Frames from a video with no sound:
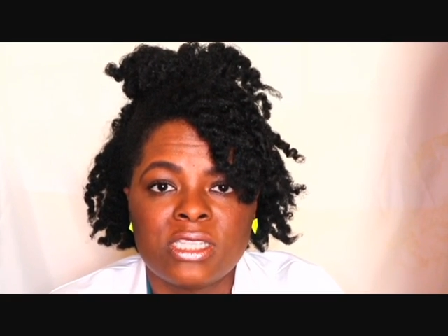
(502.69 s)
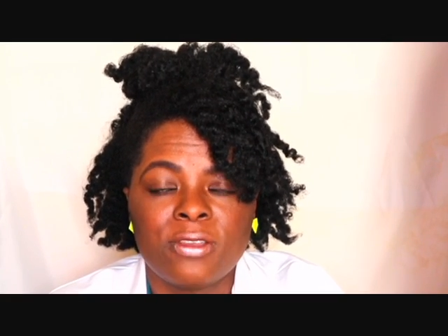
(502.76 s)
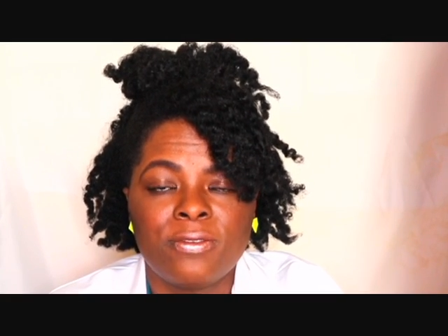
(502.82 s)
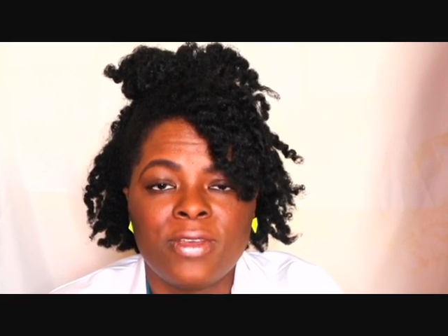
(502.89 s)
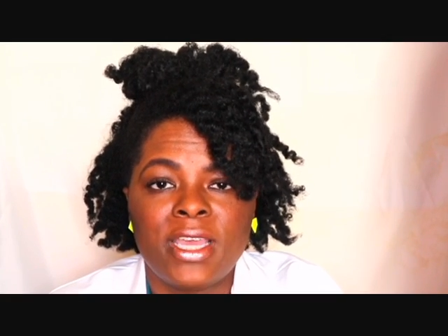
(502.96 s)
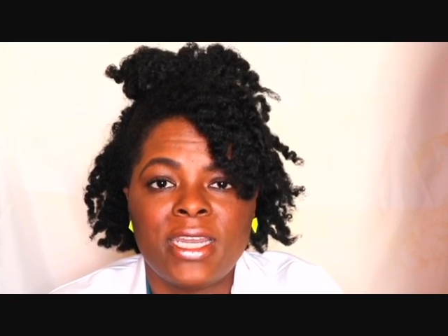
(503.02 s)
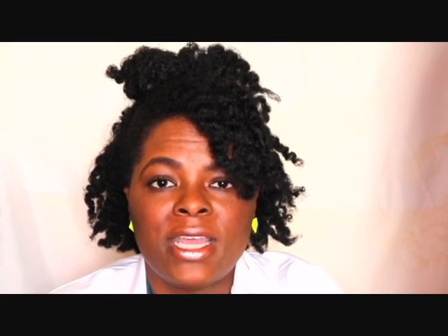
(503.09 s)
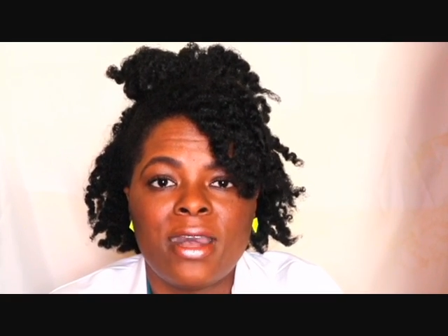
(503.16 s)
to
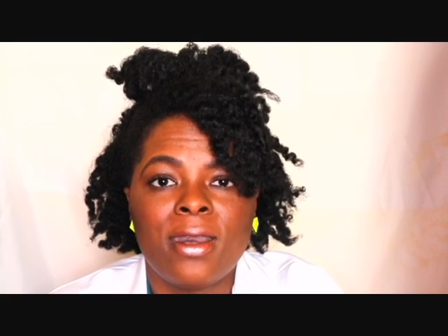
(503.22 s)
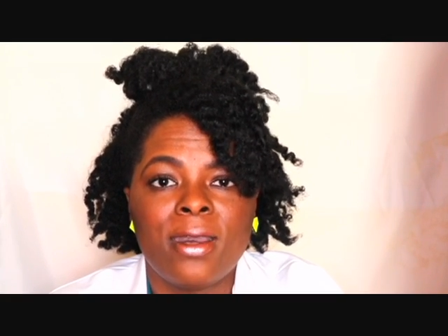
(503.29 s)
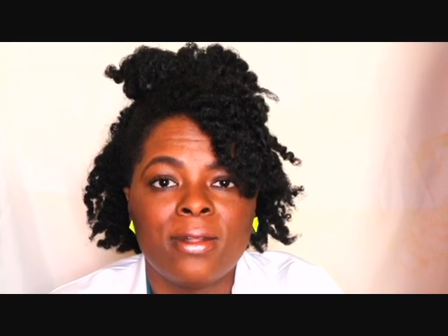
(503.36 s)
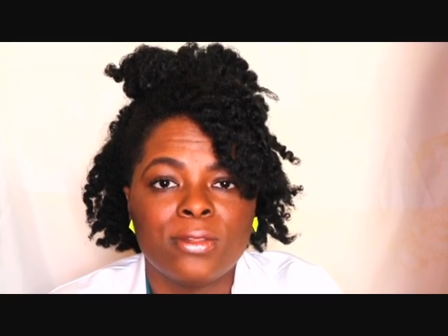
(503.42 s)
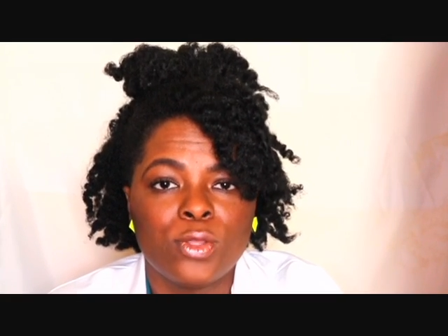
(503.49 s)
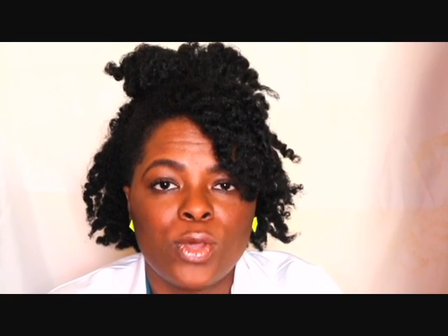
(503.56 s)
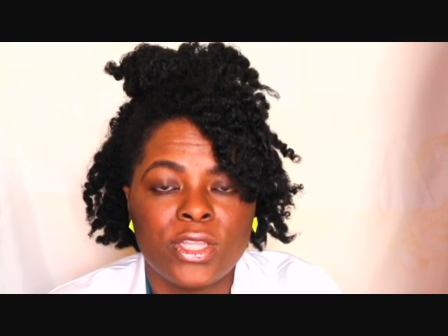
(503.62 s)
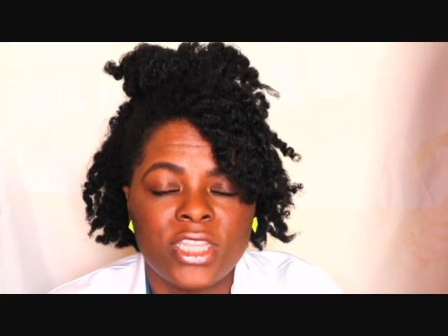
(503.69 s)
find out
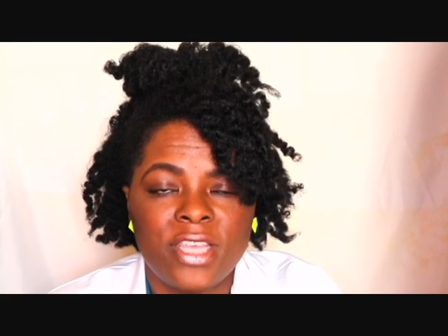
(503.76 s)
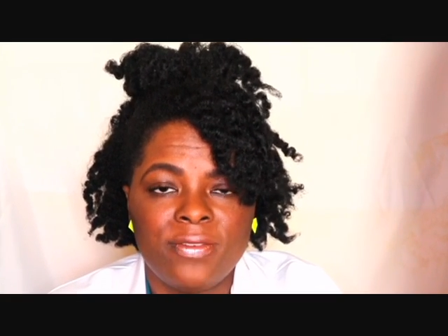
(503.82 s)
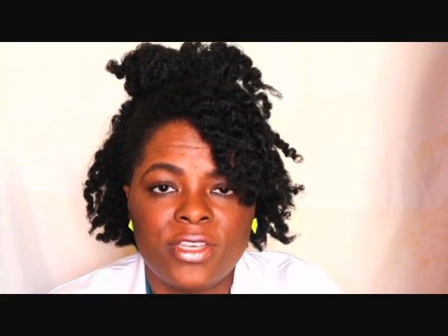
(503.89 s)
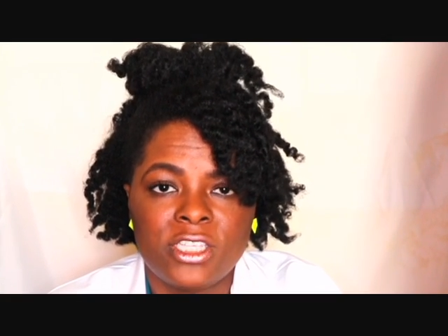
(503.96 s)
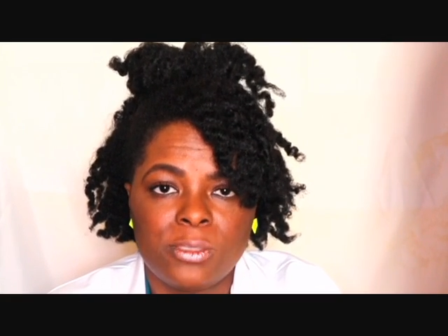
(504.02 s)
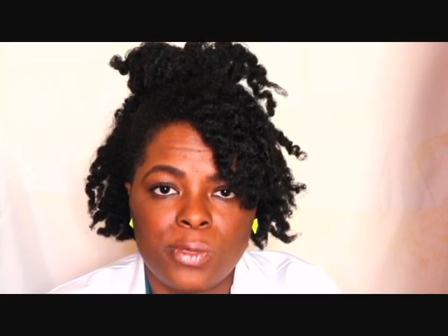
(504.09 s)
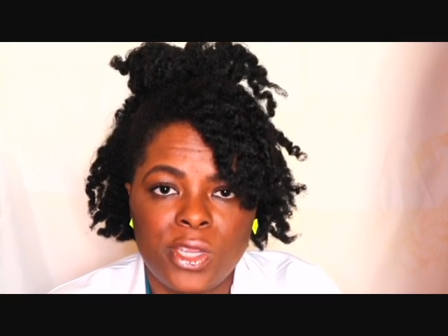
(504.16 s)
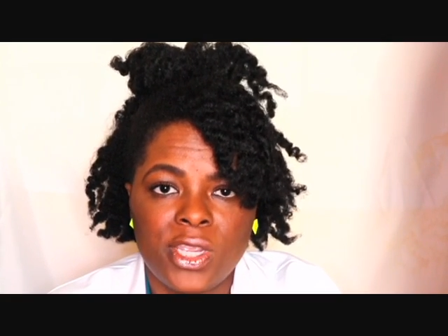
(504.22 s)
how long they've
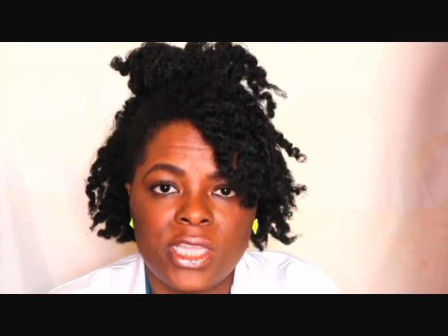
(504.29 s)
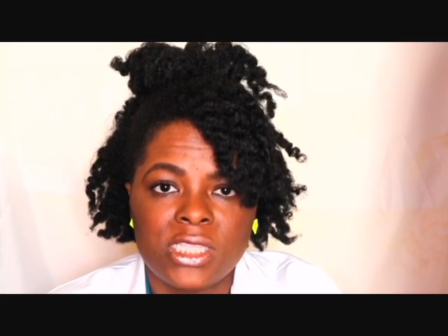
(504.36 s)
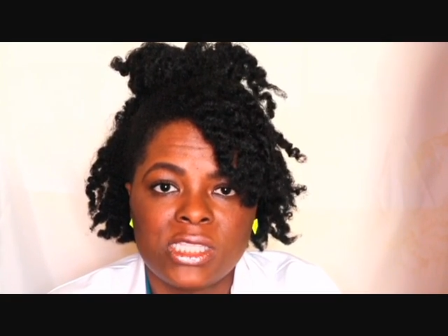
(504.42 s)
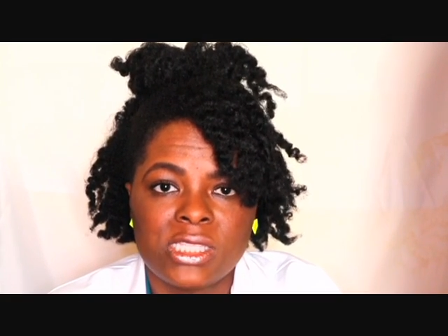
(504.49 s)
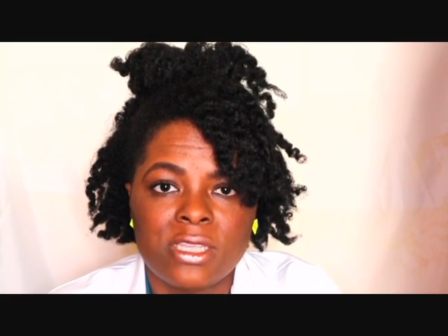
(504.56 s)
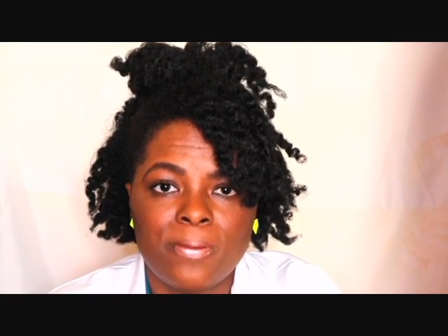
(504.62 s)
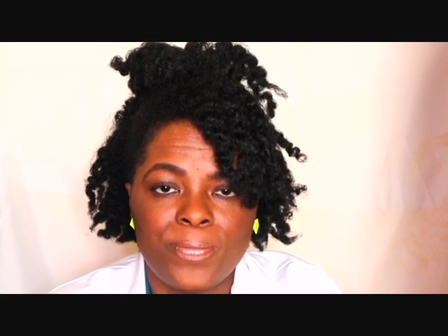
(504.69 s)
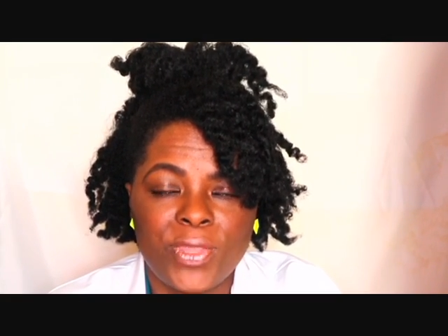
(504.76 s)

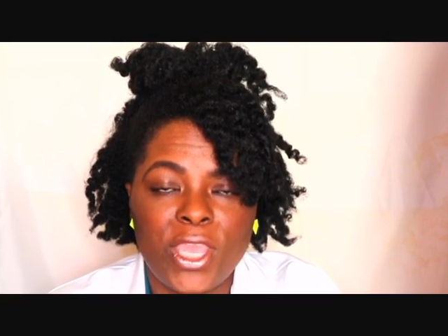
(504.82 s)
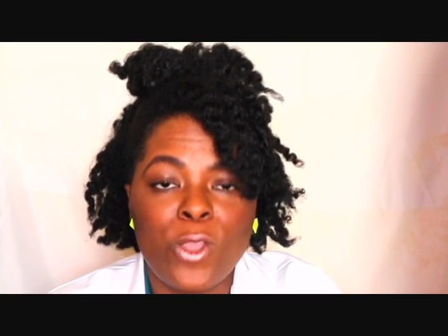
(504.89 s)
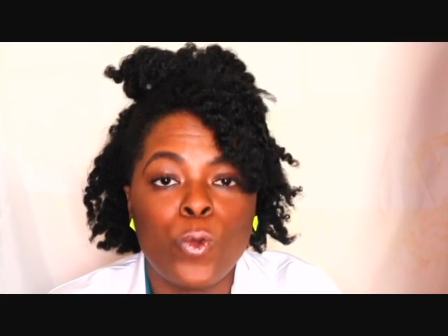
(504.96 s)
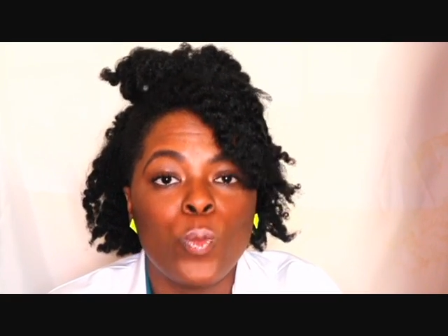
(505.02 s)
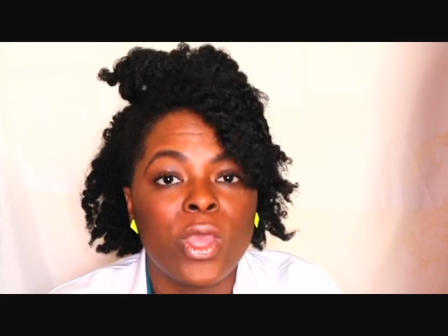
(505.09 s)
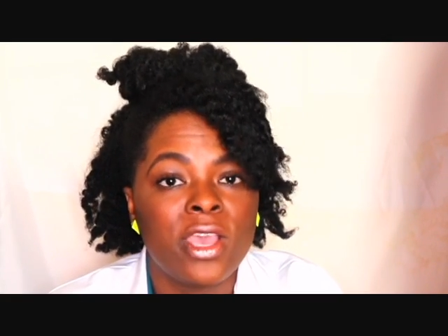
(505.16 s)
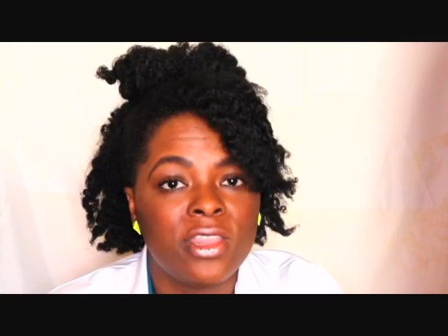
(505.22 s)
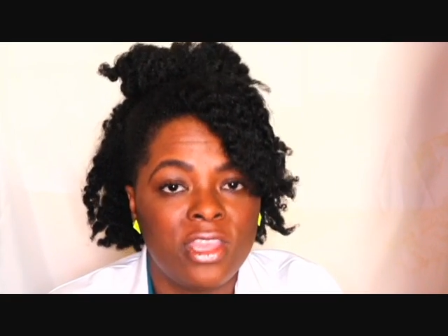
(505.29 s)
experienced
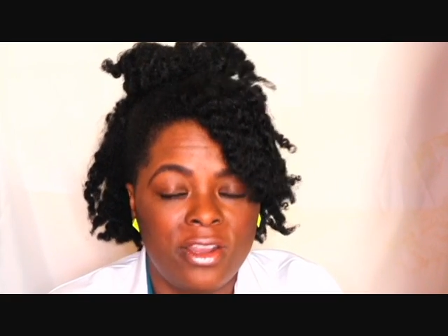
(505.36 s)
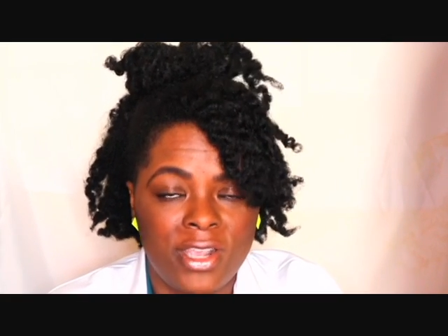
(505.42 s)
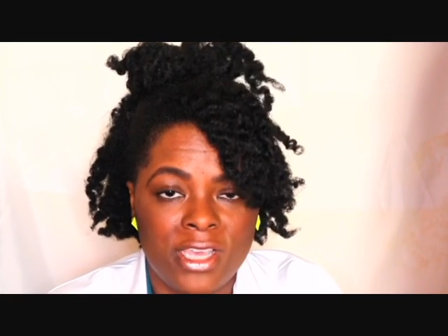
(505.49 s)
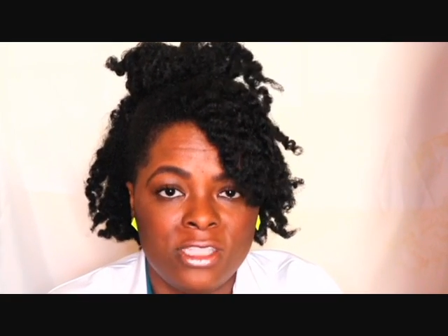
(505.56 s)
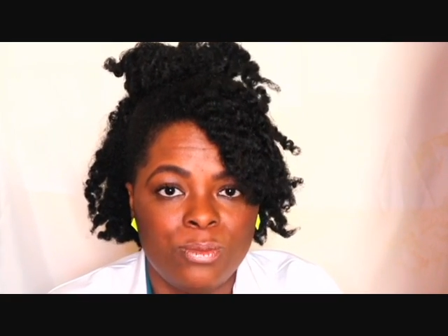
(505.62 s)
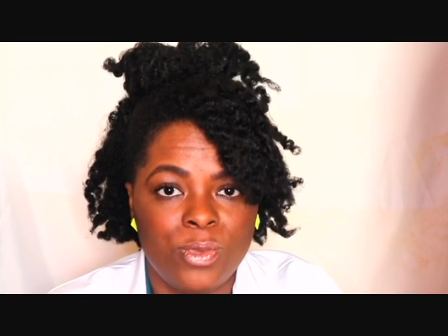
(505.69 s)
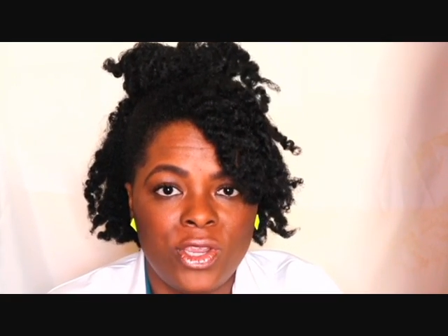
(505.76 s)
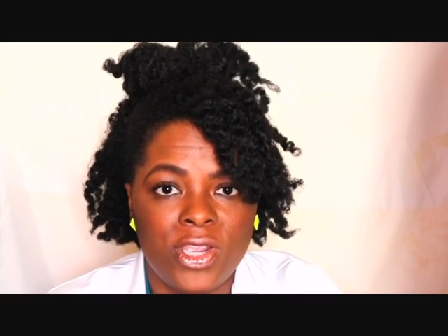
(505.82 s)
something, where they're
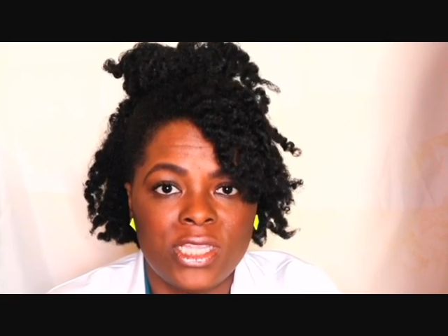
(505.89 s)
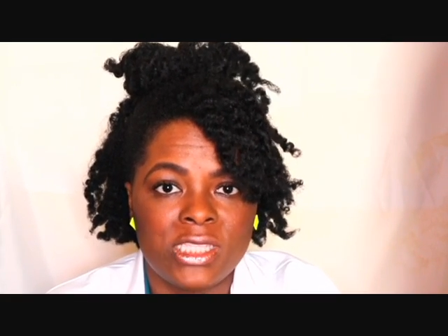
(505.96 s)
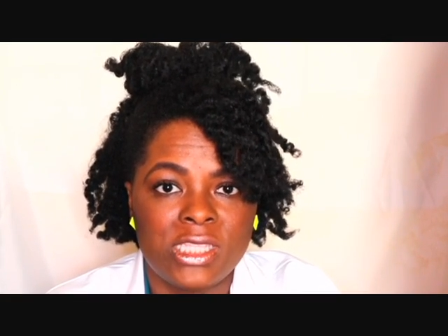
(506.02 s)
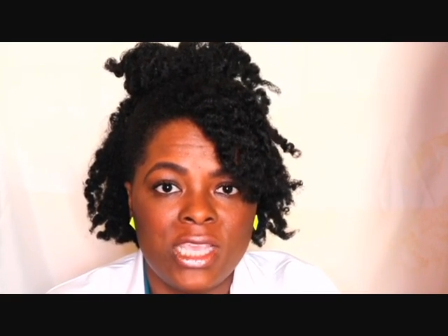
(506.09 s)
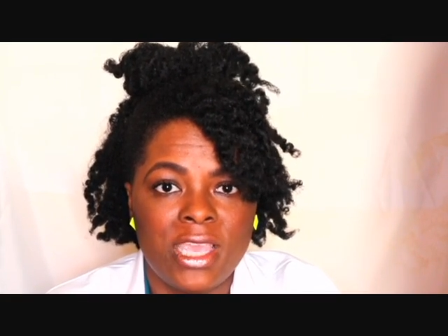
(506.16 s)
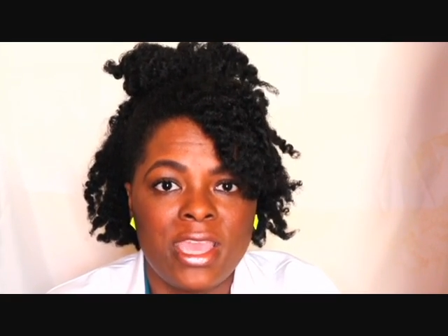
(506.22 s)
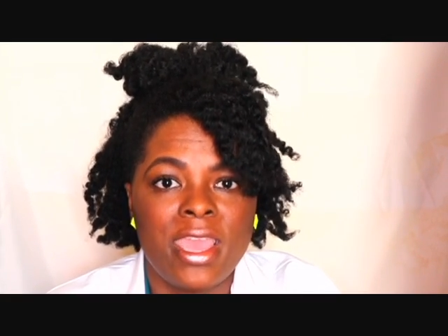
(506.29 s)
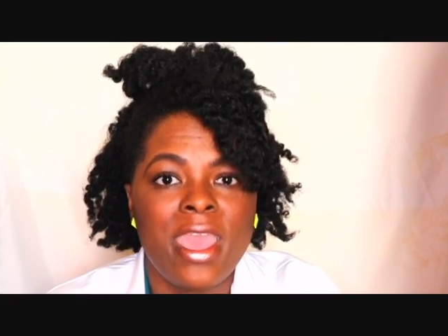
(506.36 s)

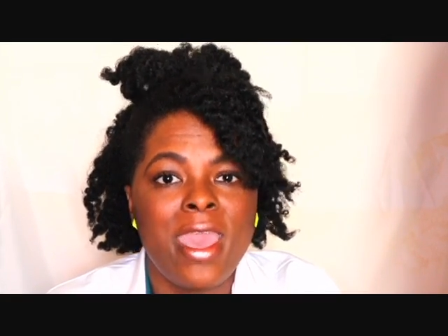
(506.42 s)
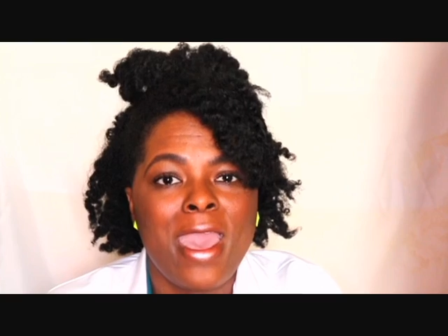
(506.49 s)
experiencing it,